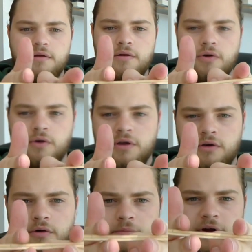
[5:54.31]
long in
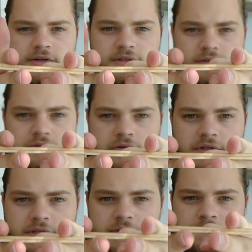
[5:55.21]
comparison to
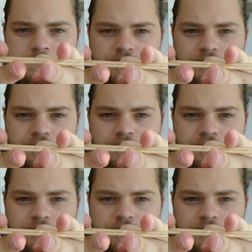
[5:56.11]
this